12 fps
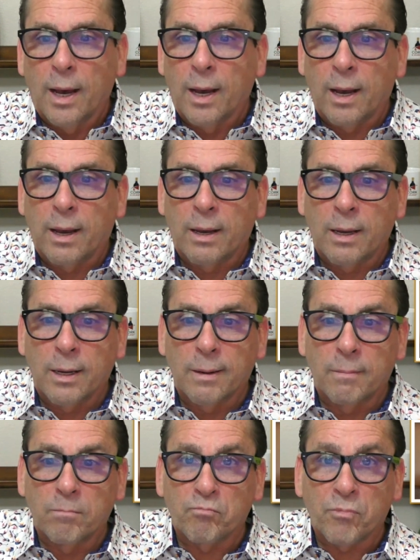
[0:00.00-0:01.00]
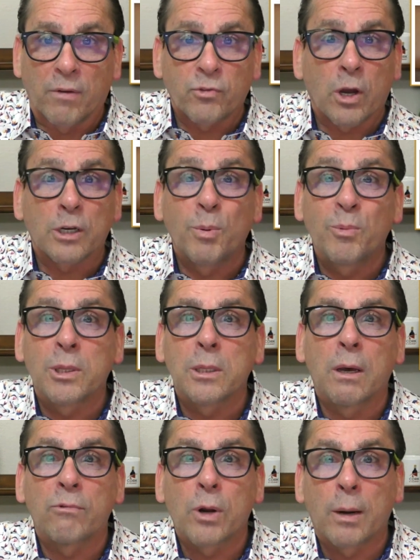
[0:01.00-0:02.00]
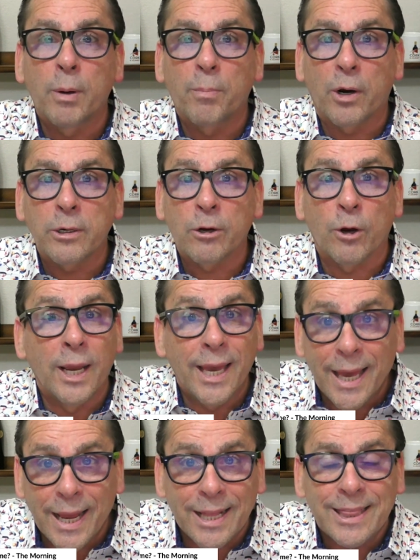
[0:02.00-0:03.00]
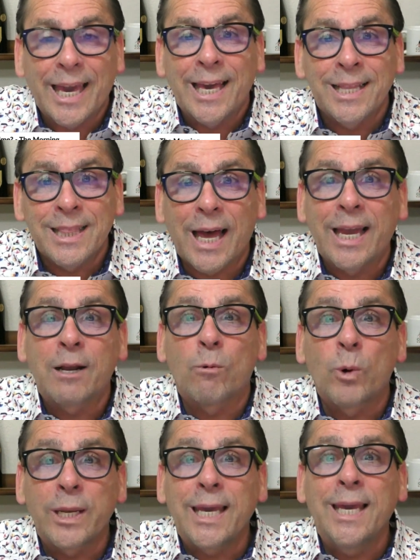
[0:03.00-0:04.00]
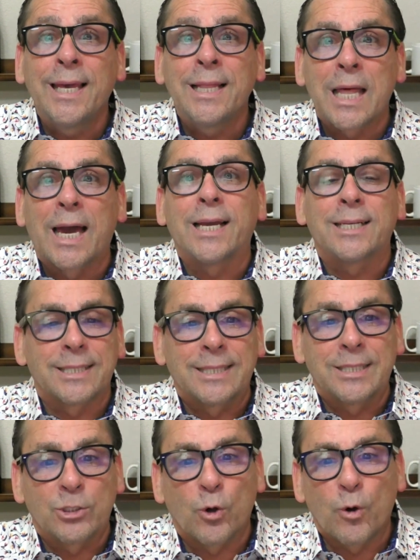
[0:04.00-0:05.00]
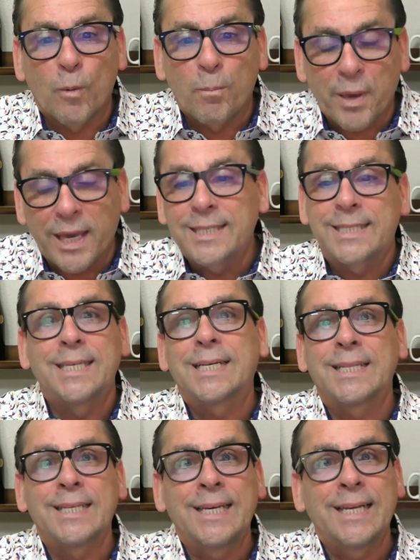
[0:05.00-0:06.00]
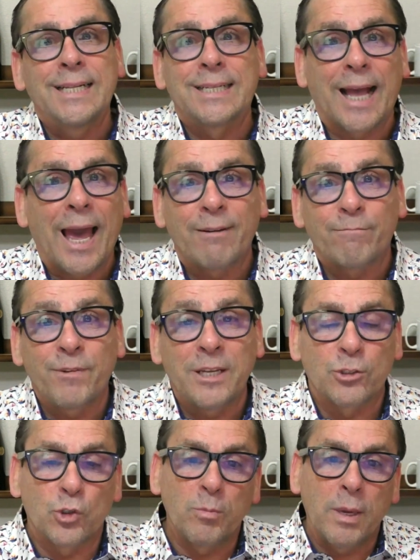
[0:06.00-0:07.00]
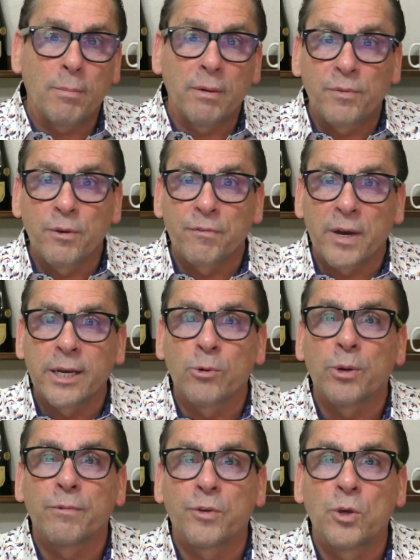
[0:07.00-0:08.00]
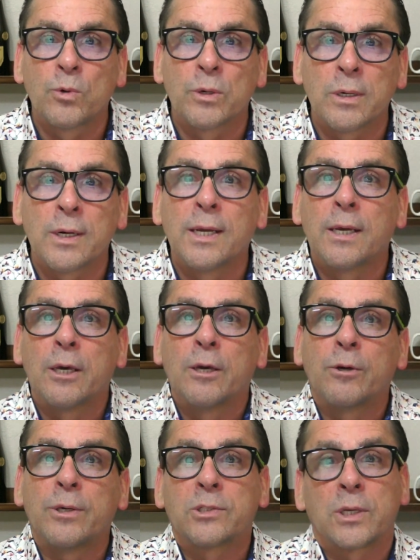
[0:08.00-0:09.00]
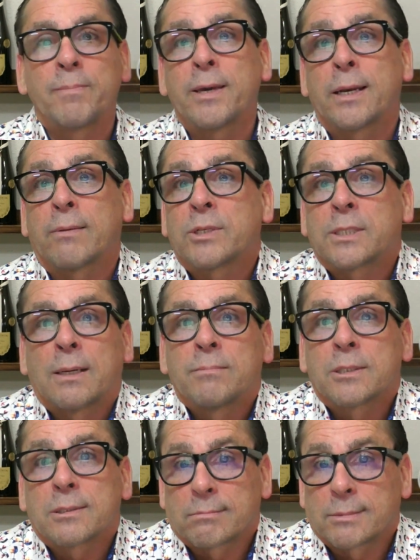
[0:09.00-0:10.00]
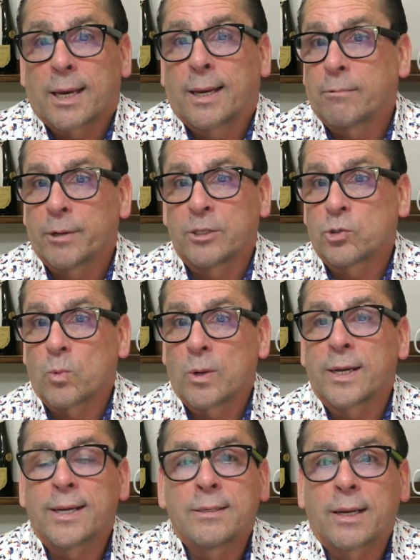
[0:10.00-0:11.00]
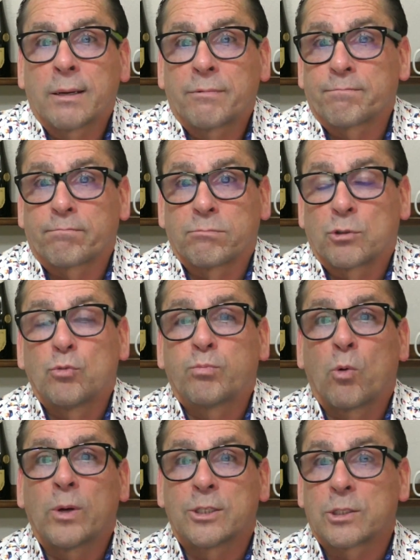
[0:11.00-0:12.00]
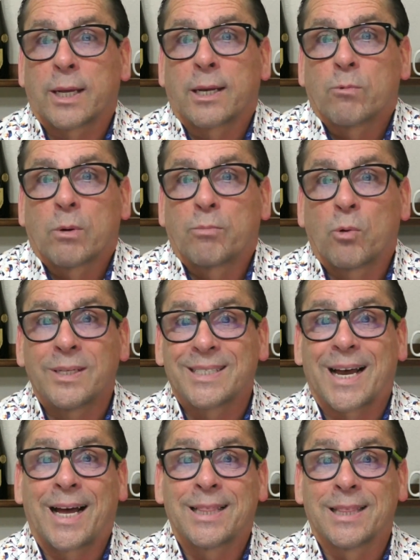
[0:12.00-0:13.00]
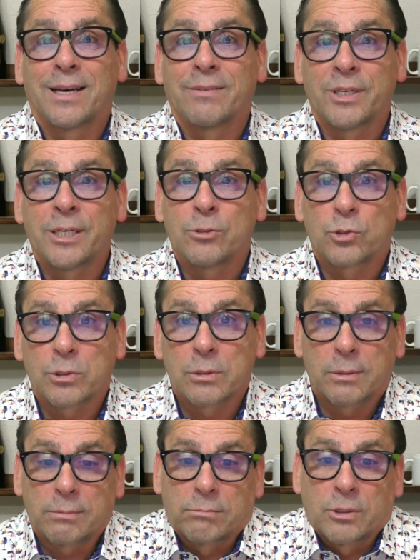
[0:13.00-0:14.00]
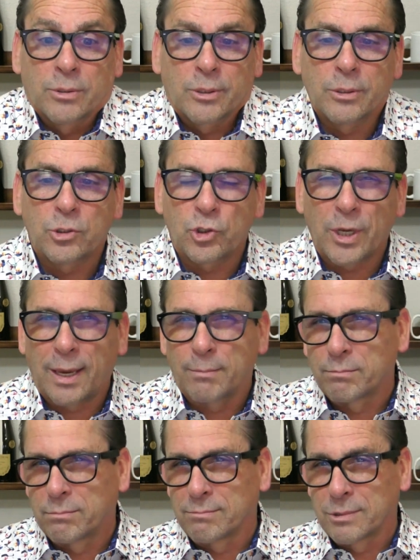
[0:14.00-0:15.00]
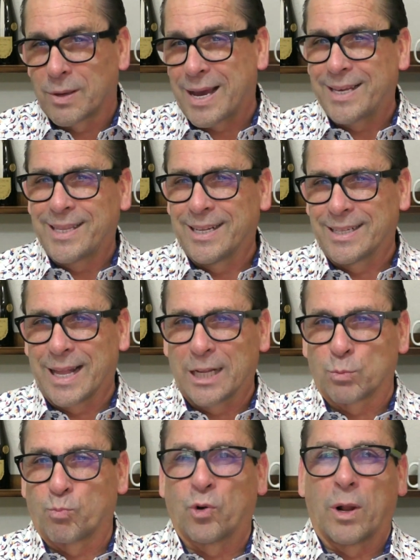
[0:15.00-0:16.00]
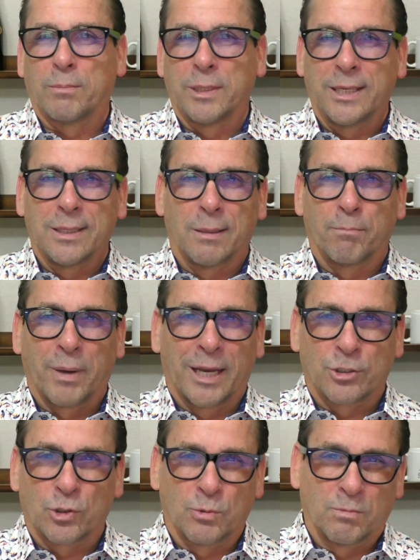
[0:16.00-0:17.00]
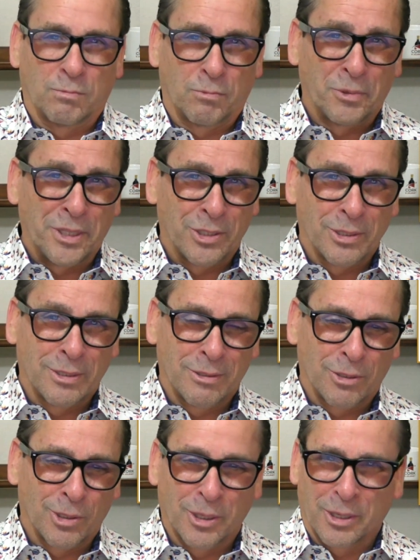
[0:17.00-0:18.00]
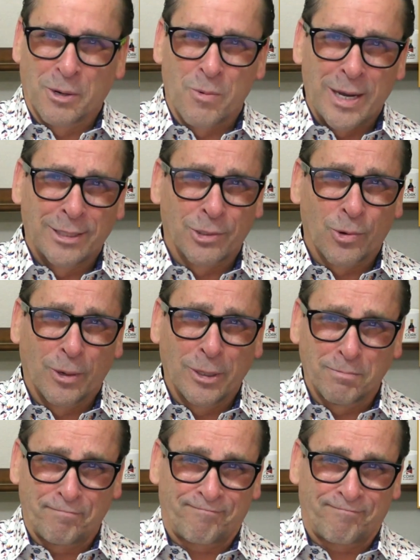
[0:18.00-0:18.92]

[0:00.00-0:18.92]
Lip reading: I've talked to people that love Robert Parker. They like what he likes. So basically that fits. So maybe if you find a reviewer who you say, man, every time this guy rates a wine, 92 points, 91 points, I love it. So you're in good shape. So I think that's probably the best reason to look at a wine score.